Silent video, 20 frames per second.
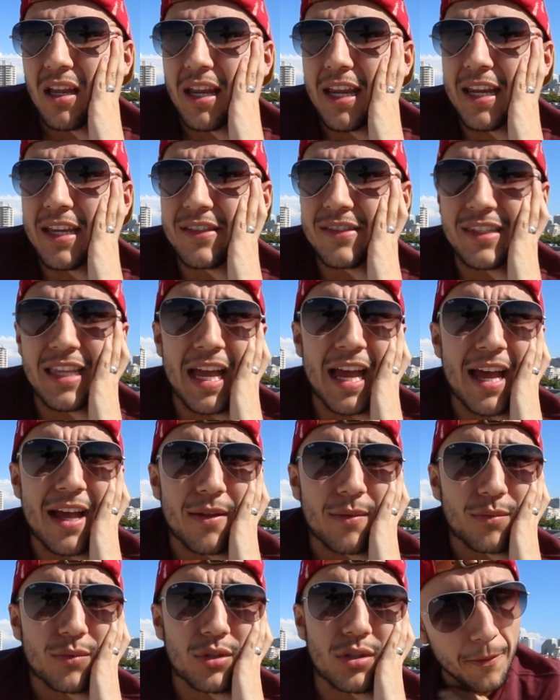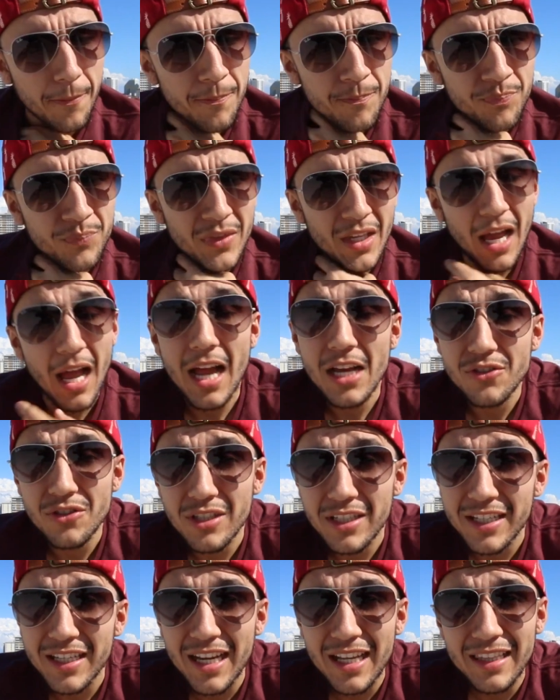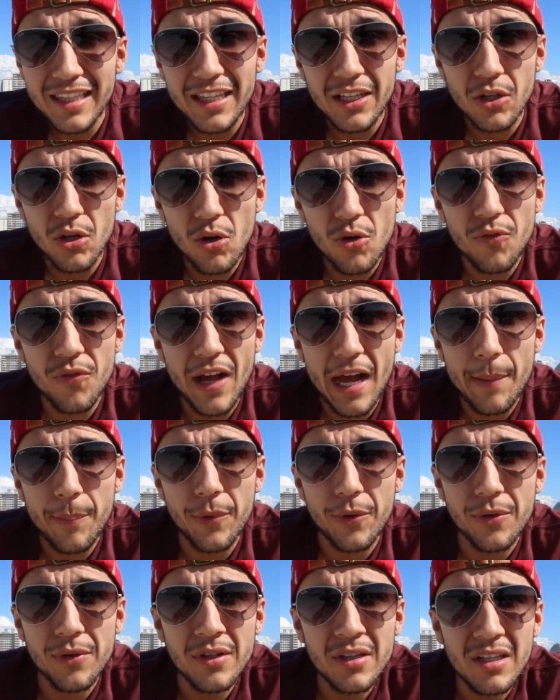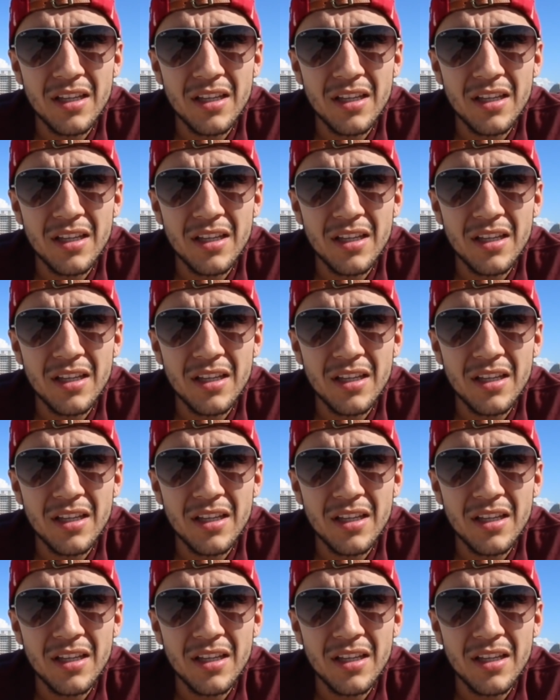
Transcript: is that I actually got let go of Apple.